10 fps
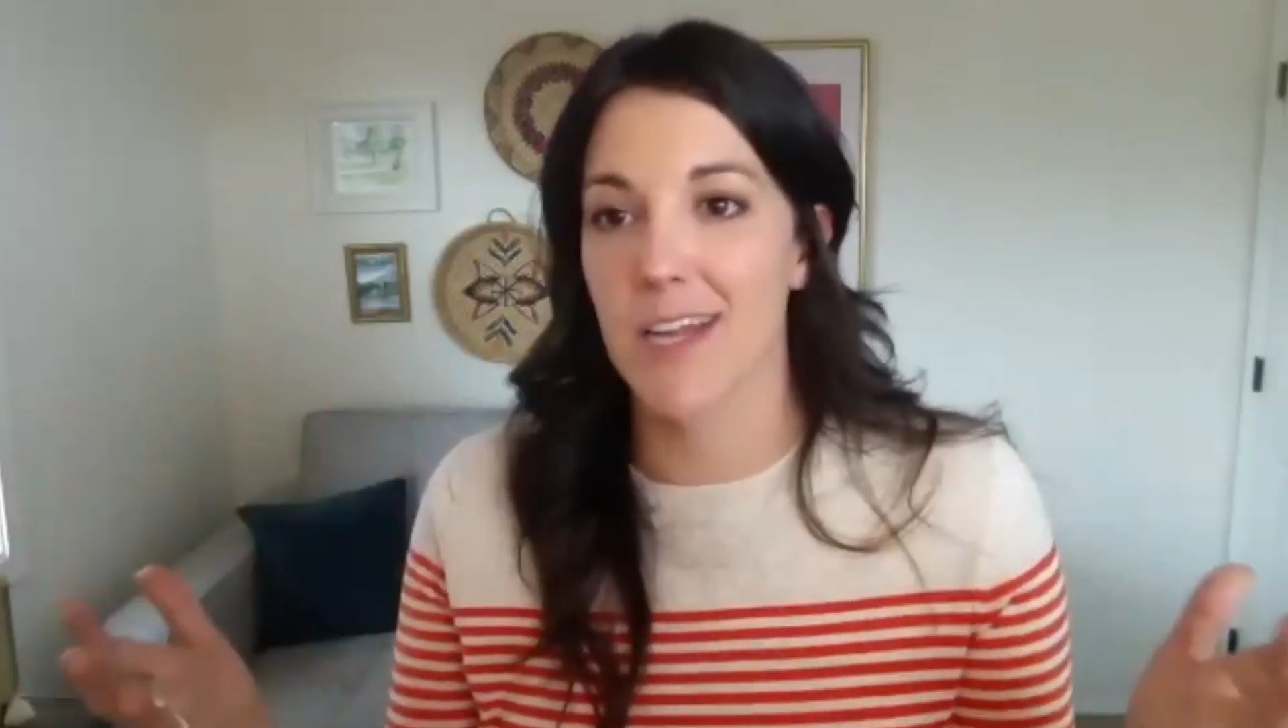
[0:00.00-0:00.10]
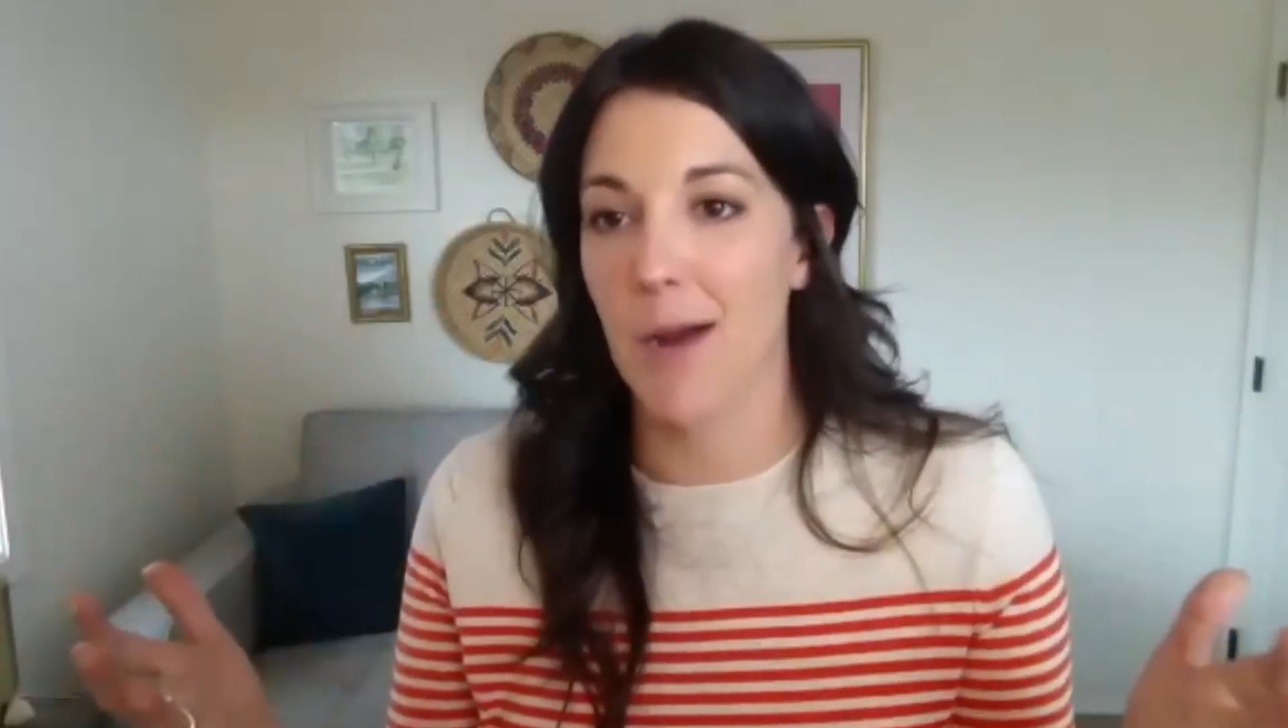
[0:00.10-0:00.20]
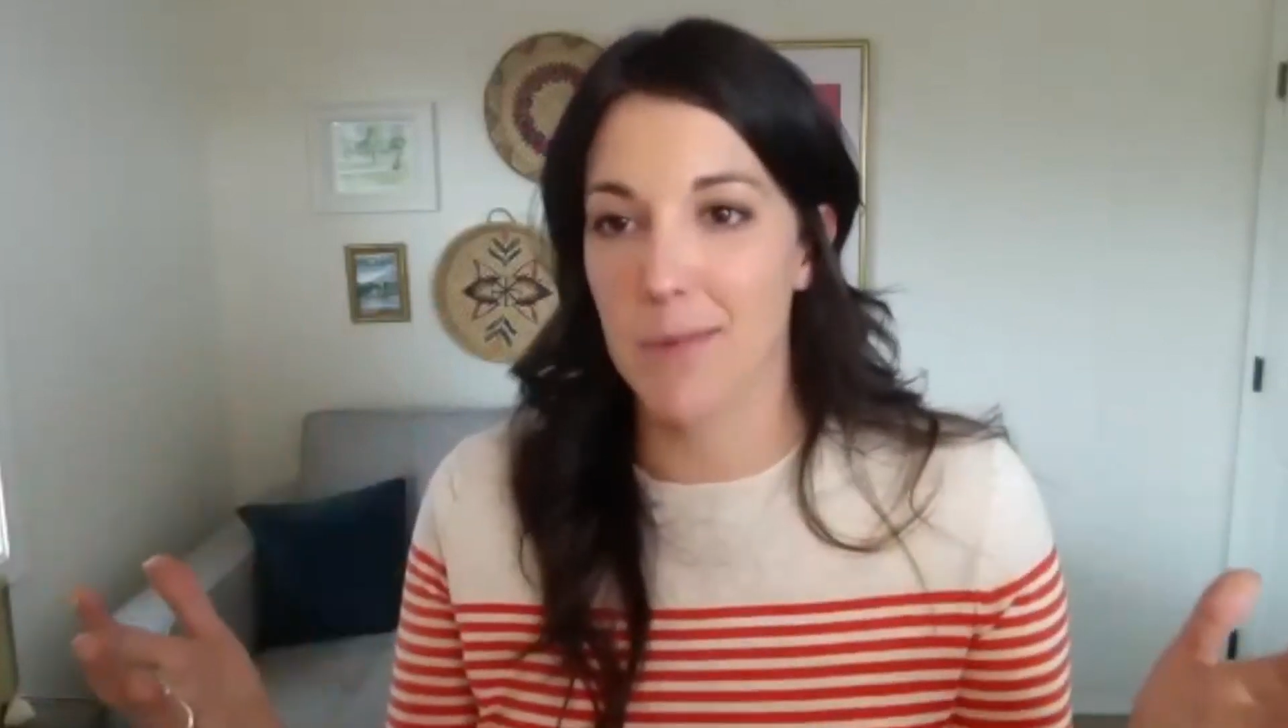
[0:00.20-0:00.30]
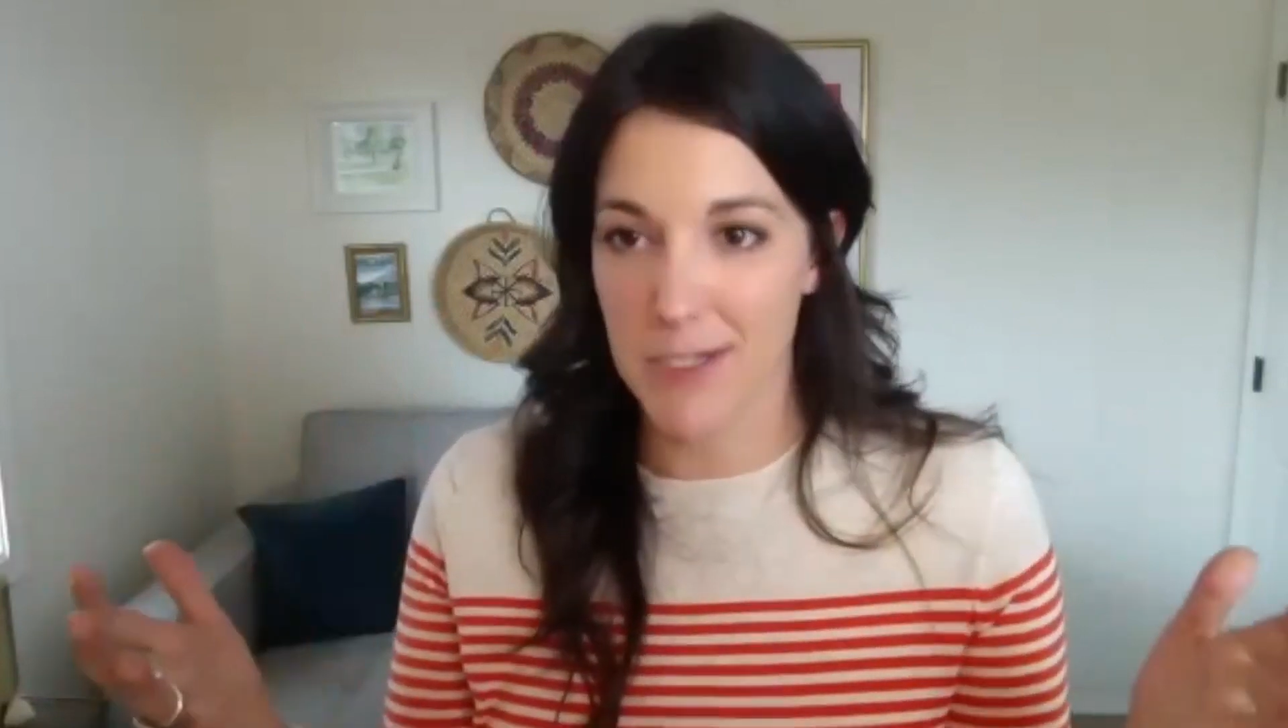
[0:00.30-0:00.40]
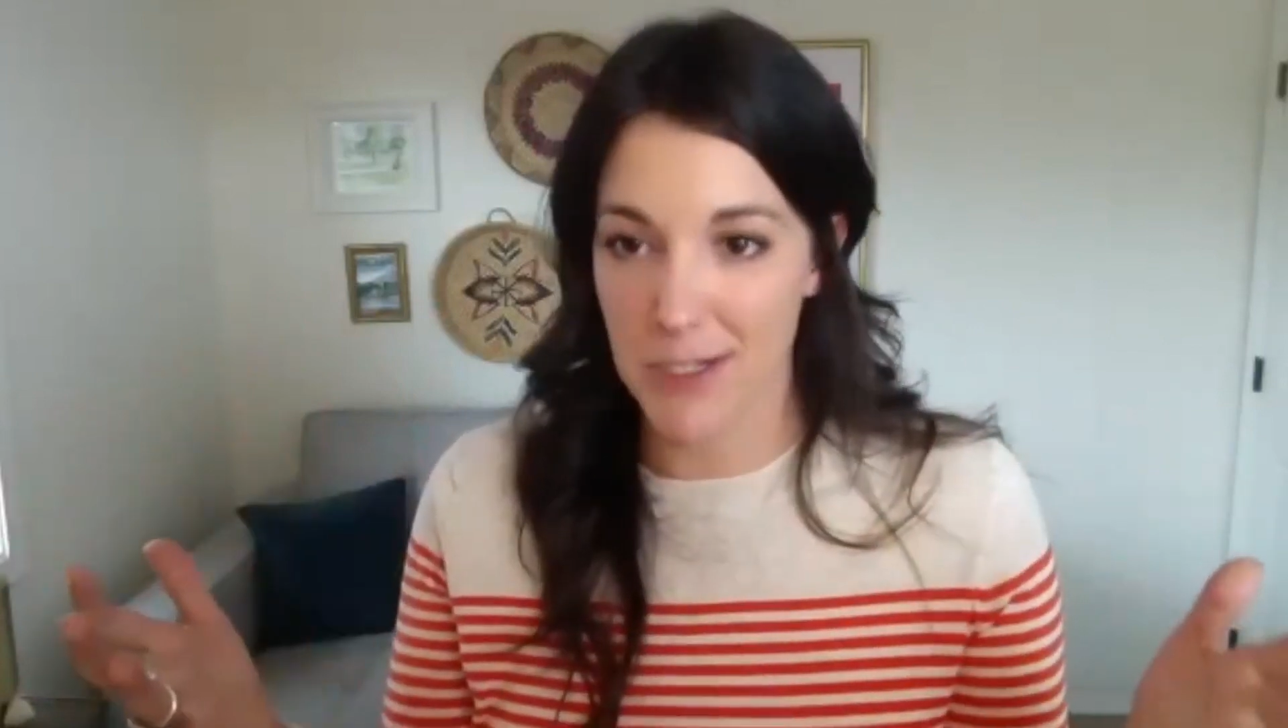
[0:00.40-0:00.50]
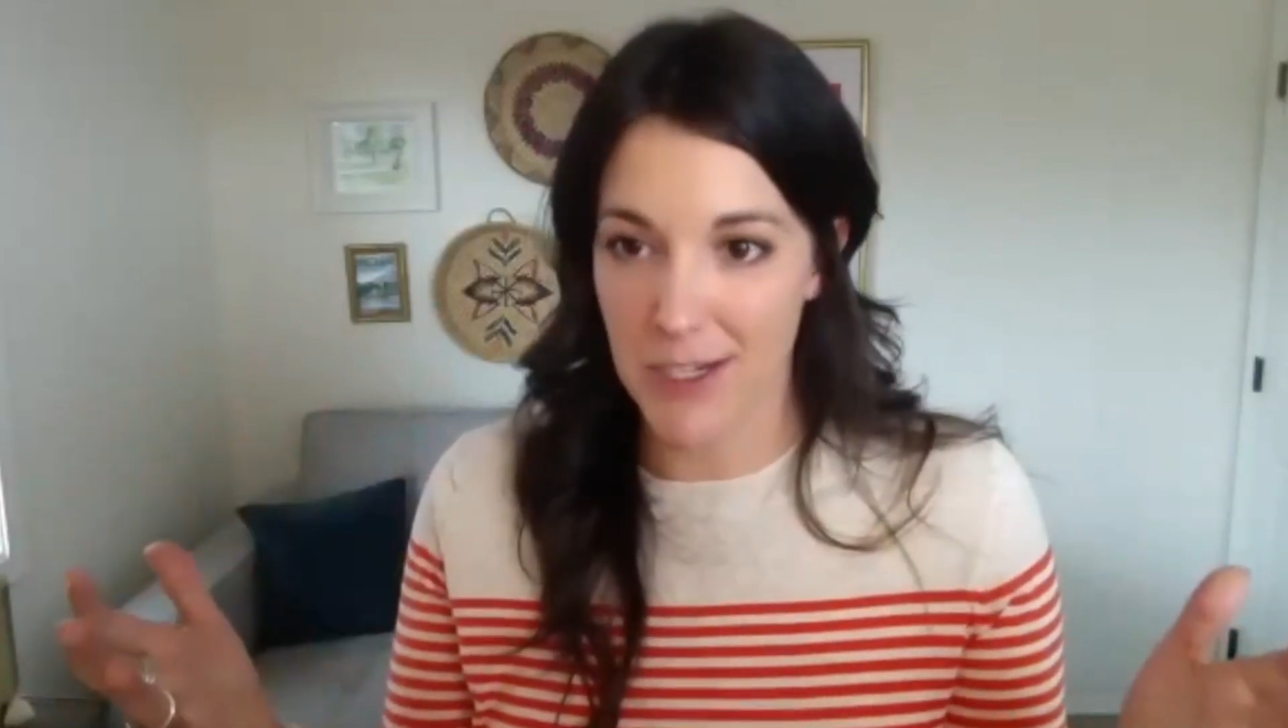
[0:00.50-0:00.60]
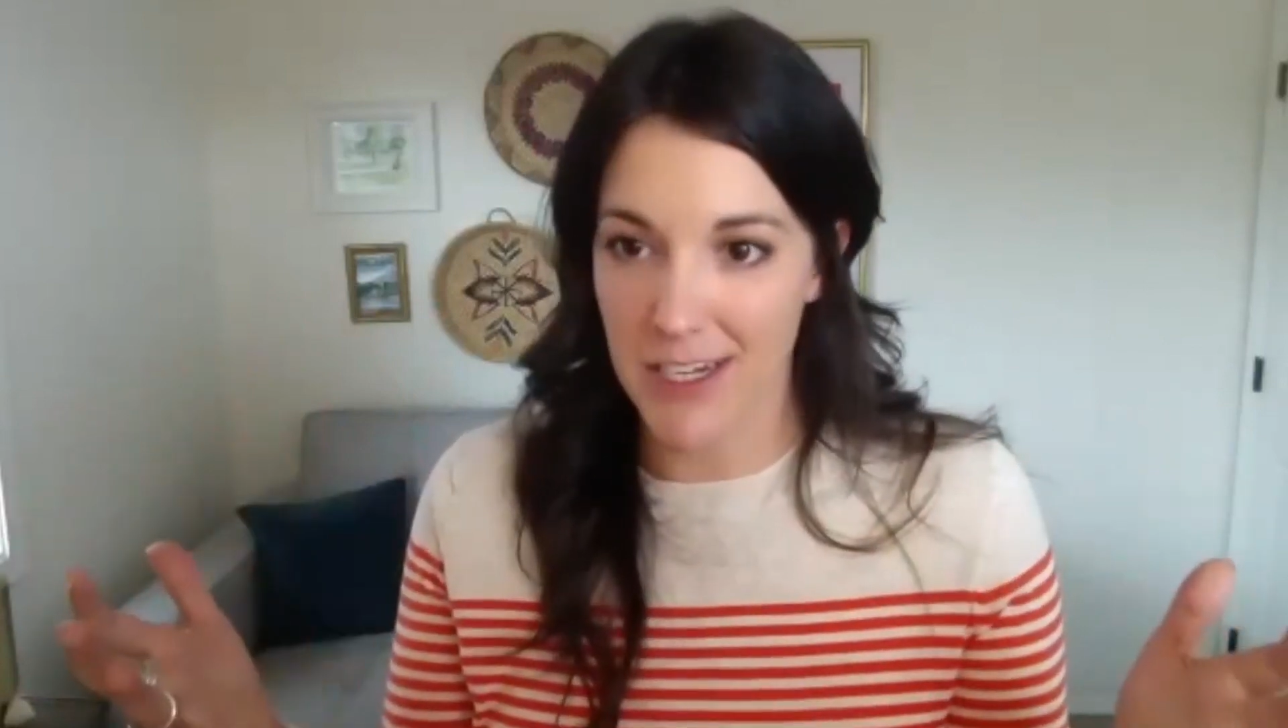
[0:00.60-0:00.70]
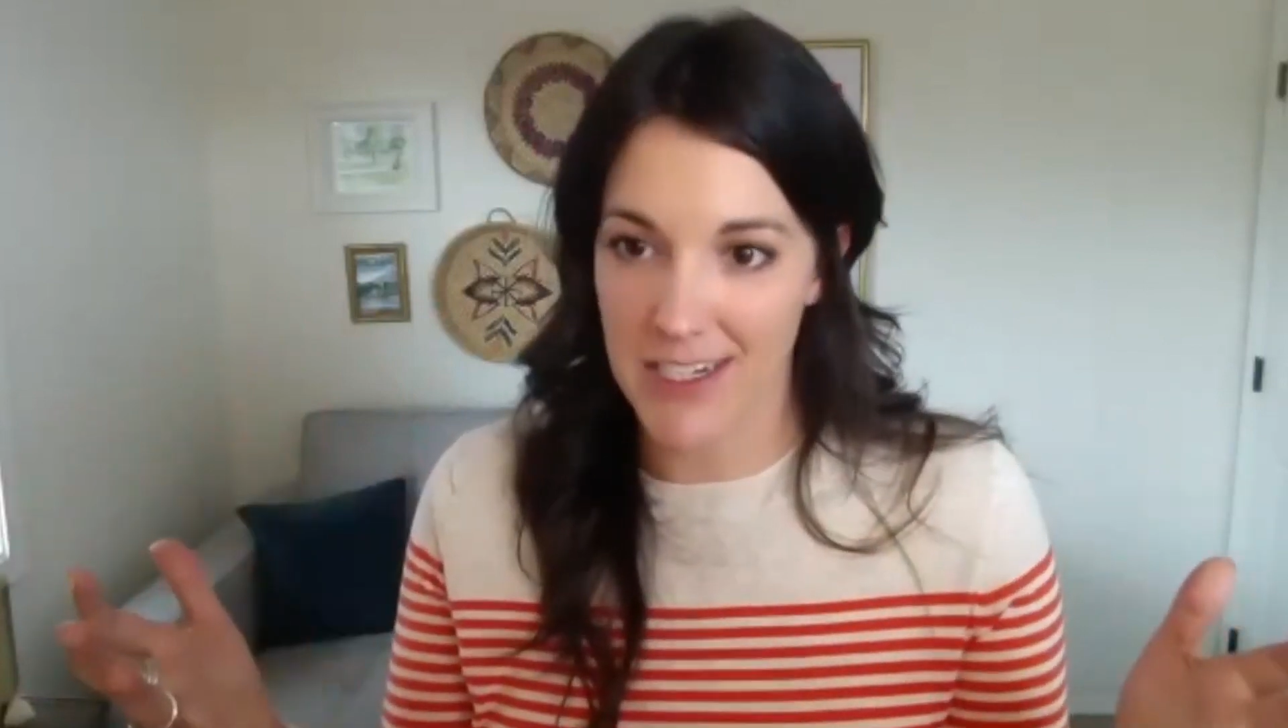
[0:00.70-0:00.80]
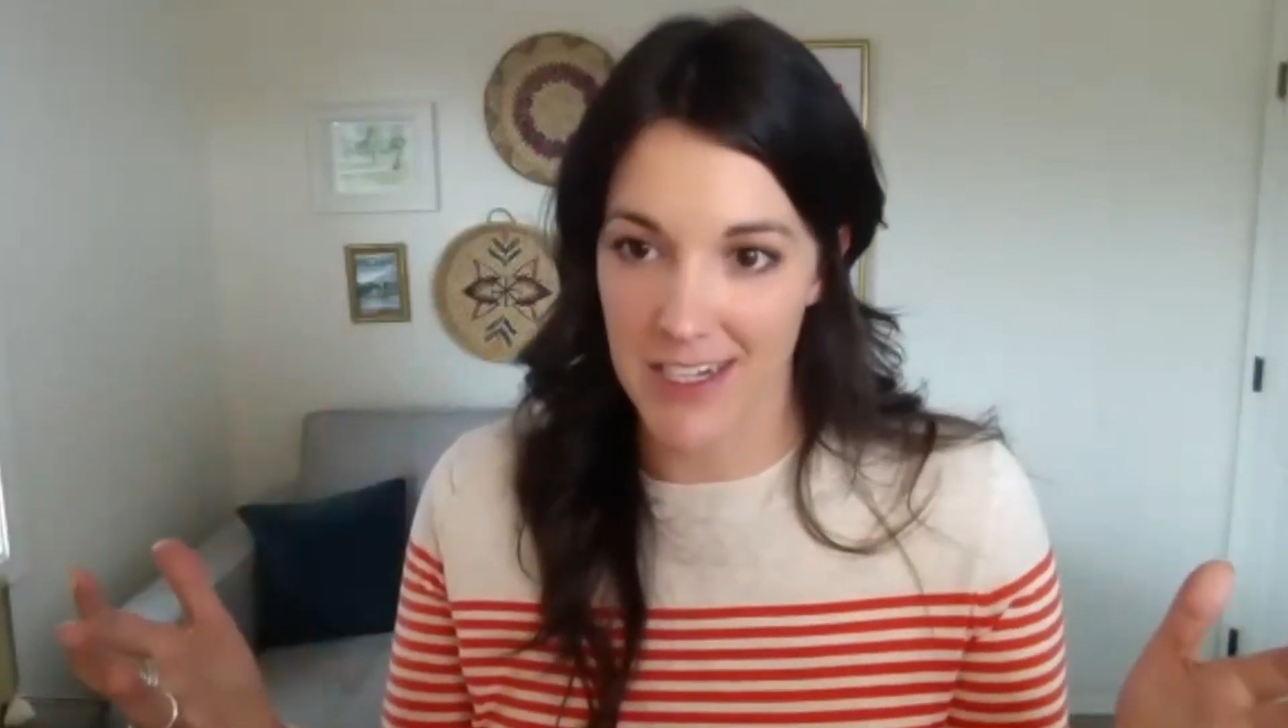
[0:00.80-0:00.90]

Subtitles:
opportunity